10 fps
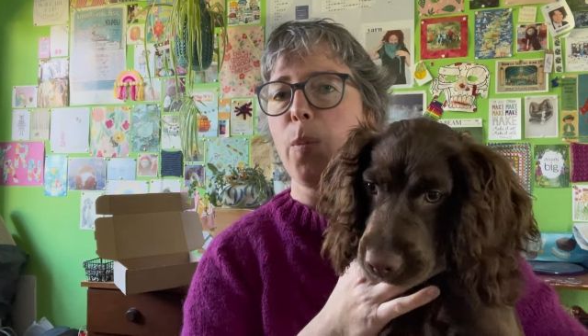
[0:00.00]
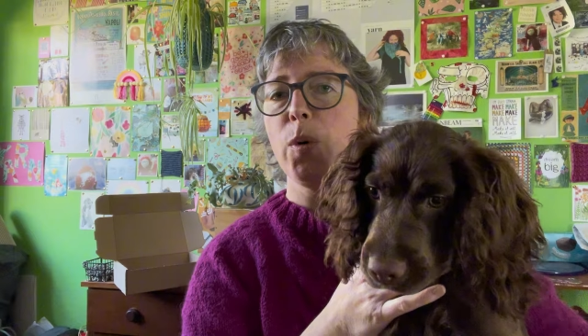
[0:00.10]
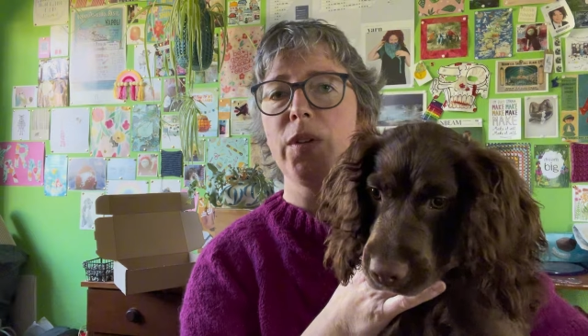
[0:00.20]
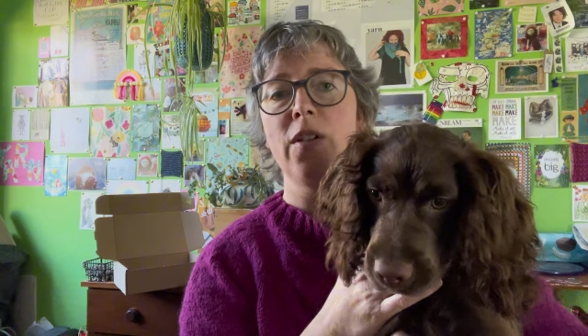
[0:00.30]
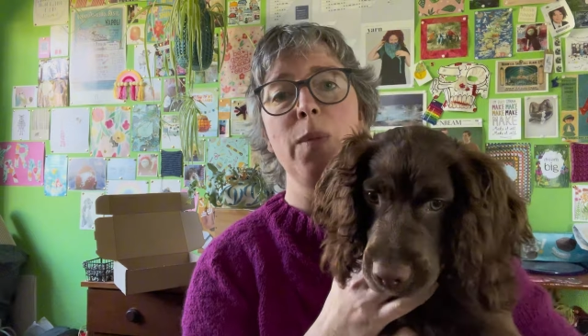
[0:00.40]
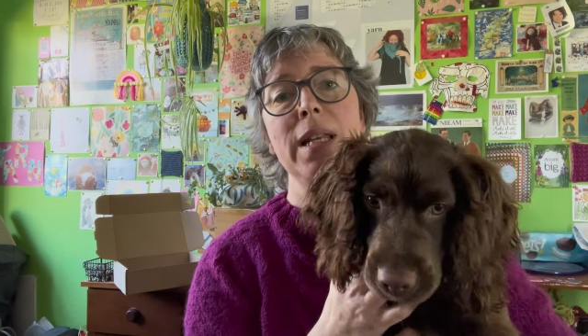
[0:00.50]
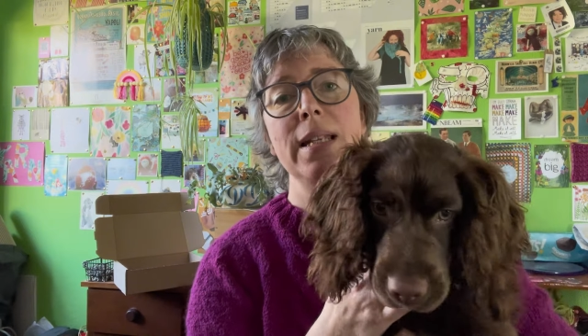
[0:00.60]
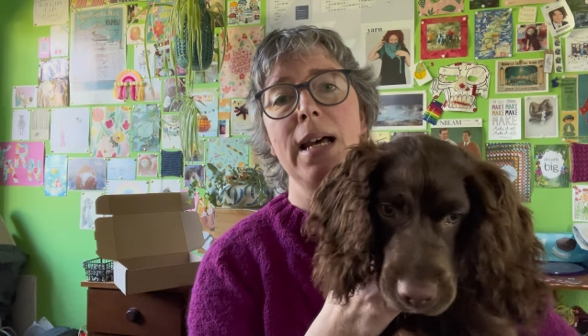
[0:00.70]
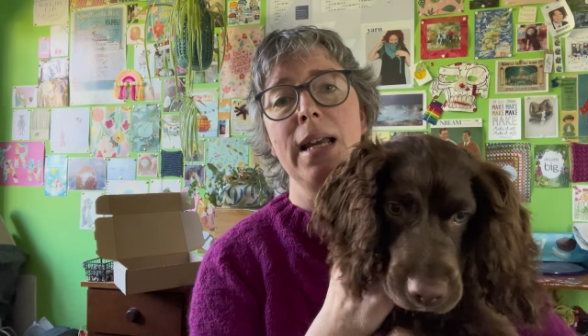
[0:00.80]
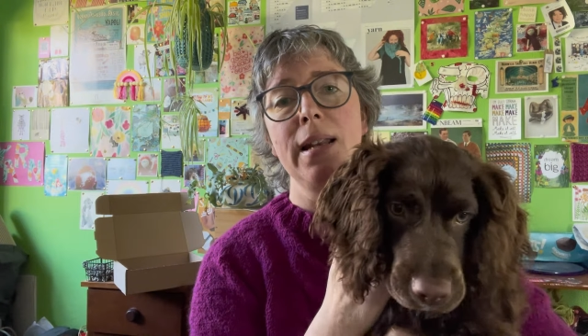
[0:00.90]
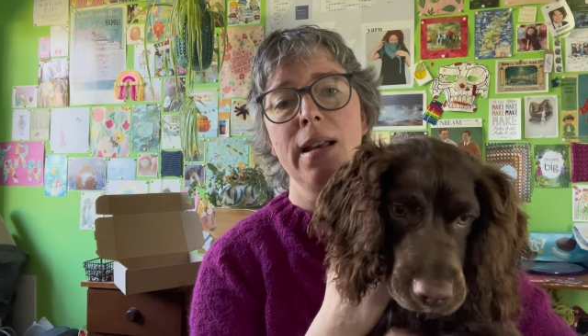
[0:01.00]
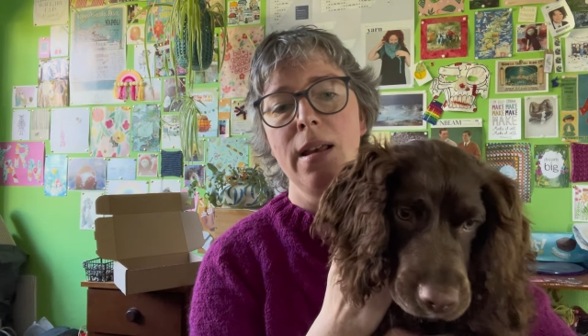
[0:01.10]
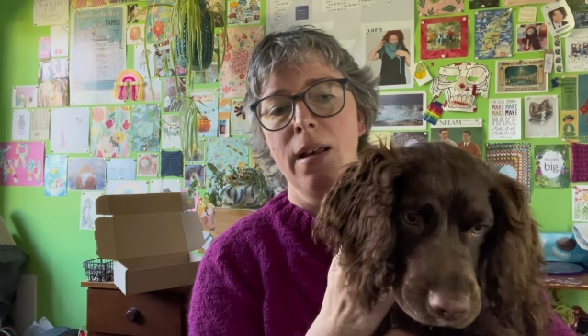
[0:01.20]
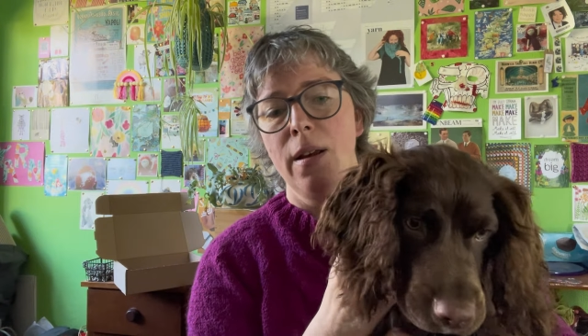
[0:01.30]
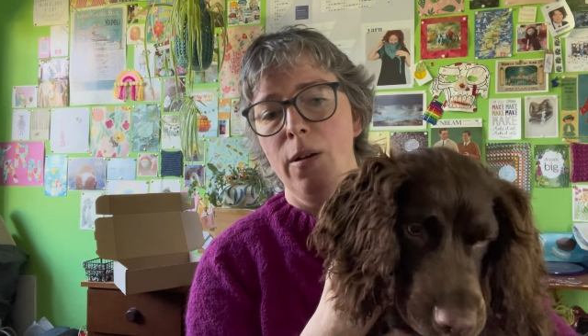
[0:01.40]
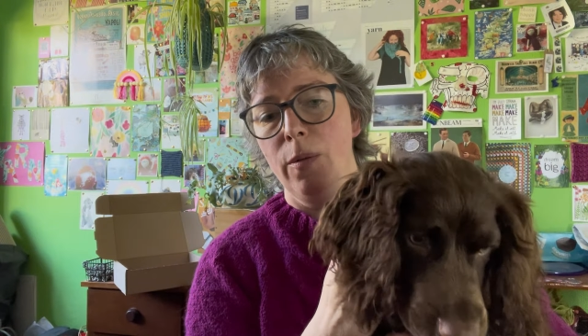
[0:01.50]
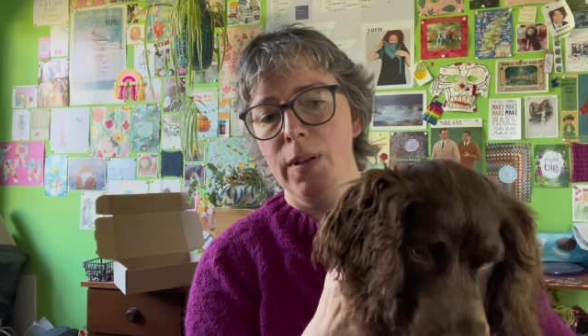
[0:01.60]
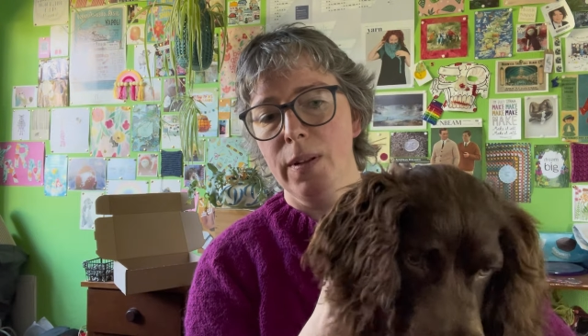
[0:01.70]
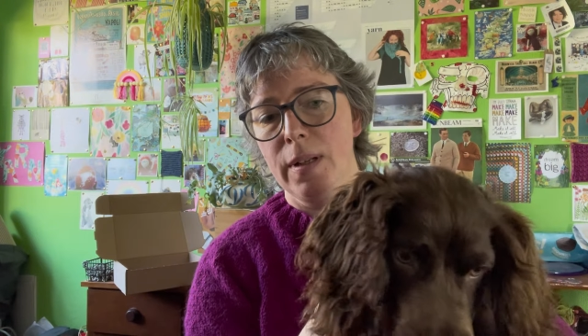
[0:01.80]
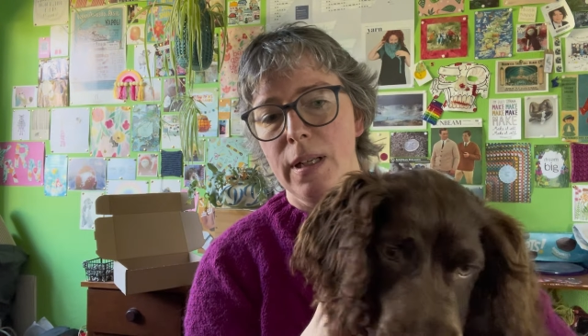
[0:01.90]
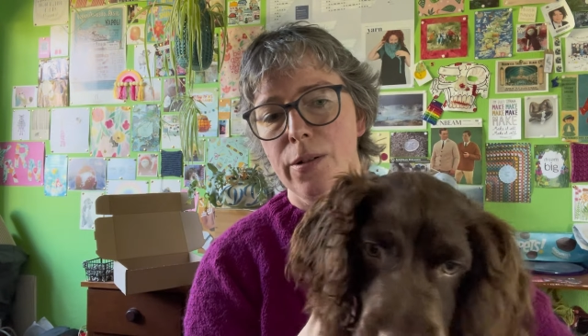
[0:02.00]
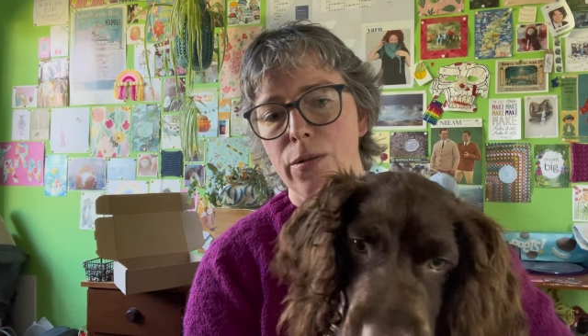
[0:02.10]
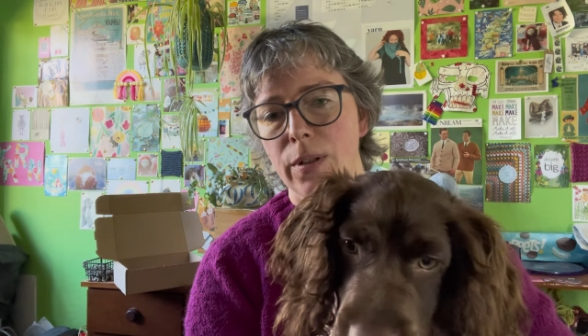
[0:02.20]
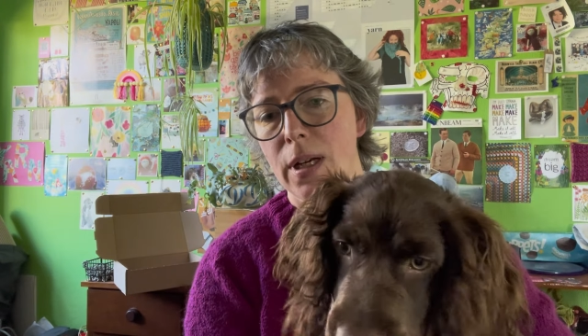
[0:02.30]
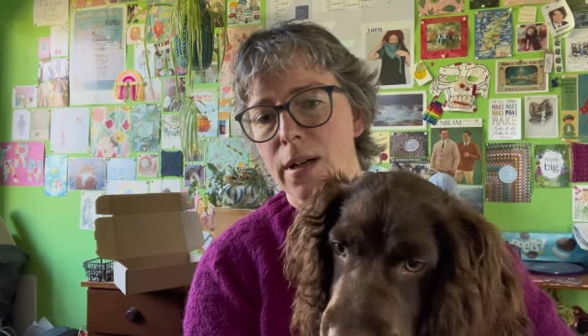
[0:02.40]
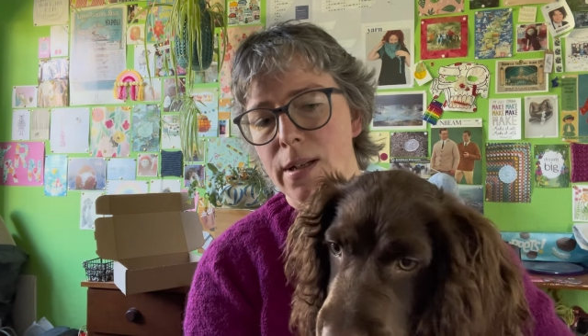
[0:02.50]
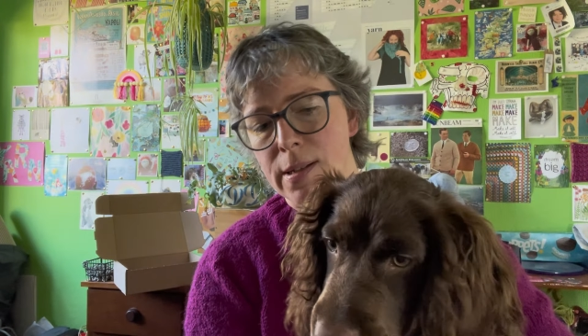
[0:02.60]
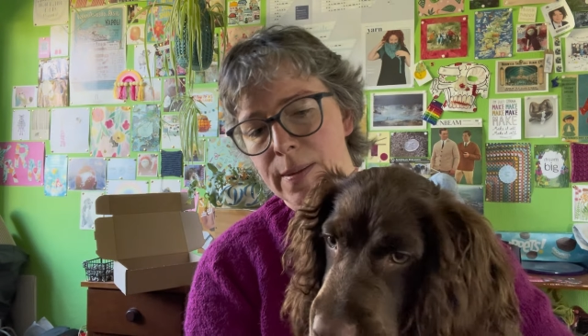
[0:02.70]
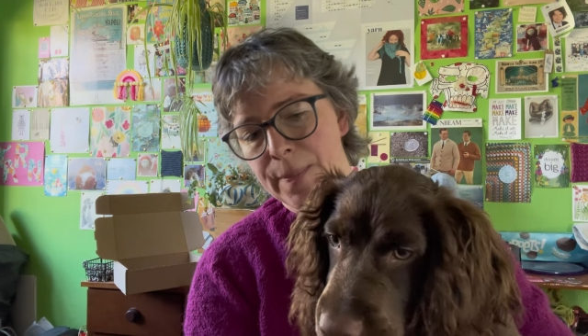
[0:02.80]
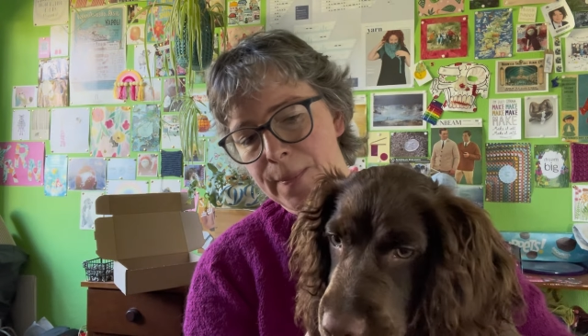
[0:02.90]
Both have been dyed with natural yarns,